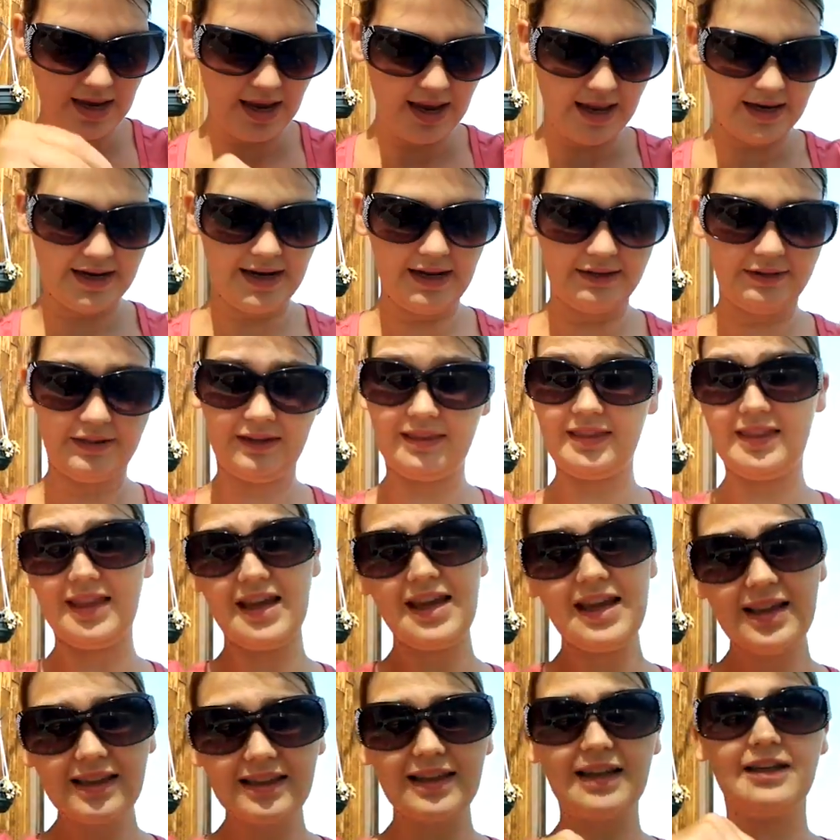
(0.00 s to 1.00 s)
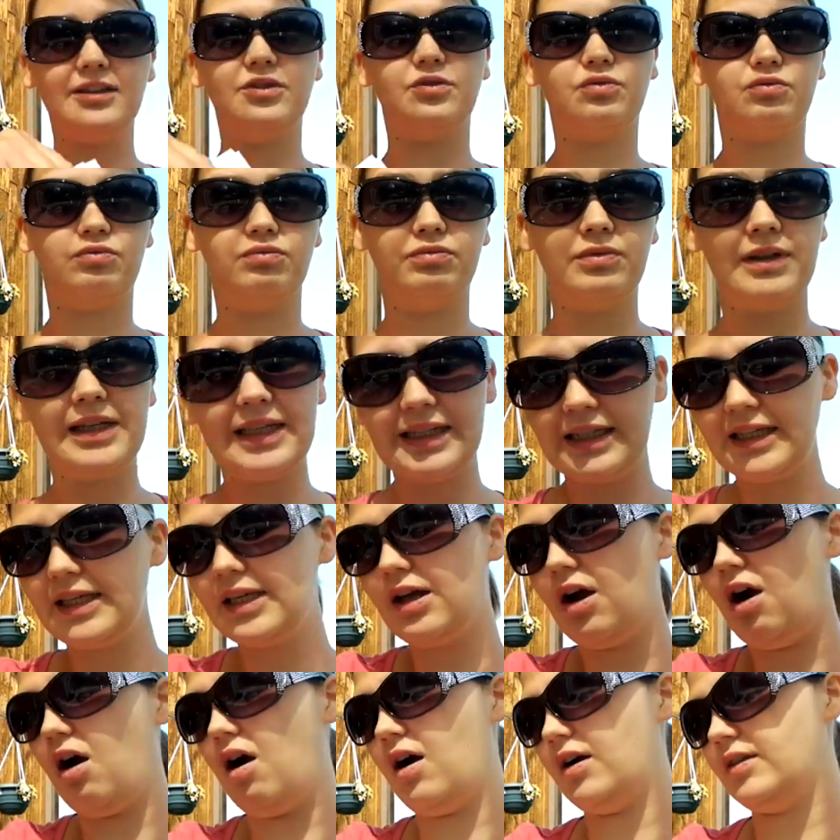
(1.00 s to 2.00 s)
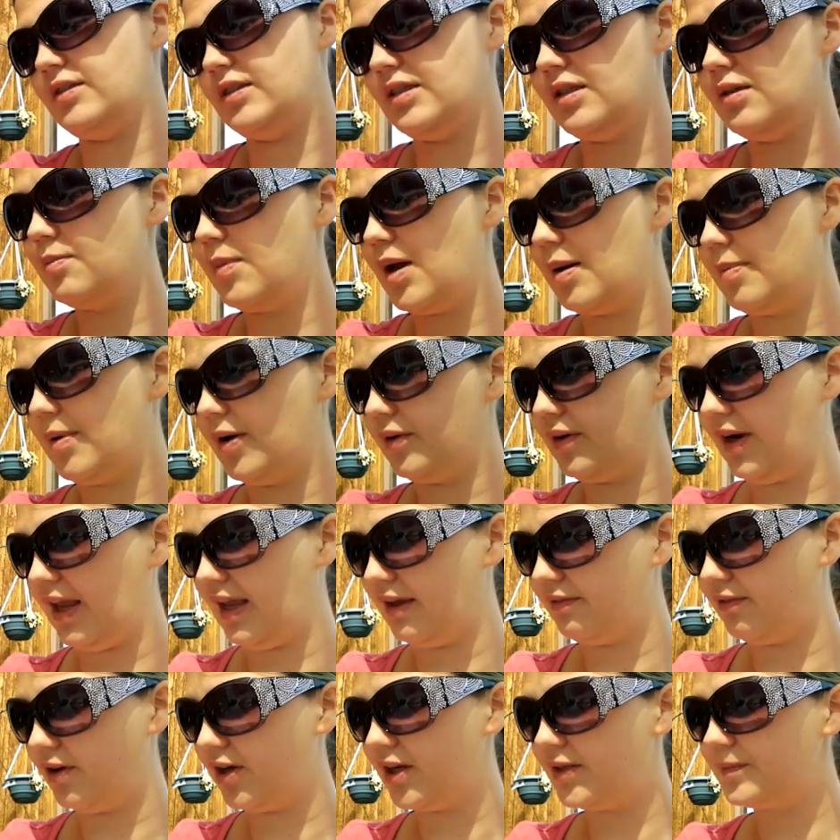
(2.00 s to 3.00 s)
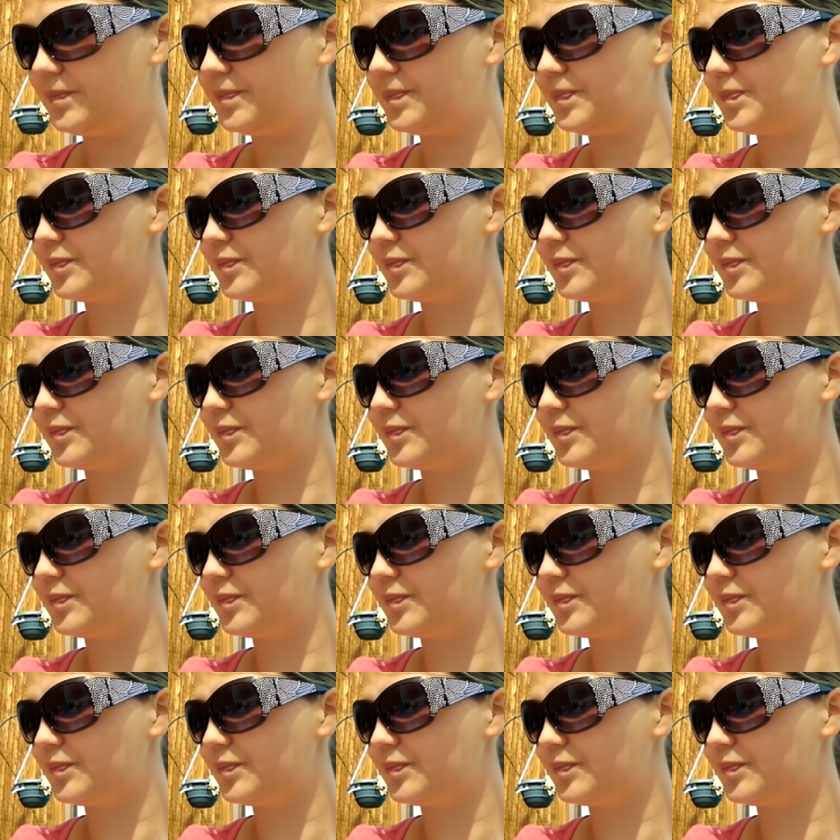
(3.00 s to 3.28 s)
Now, the thing that is really awesome about Avon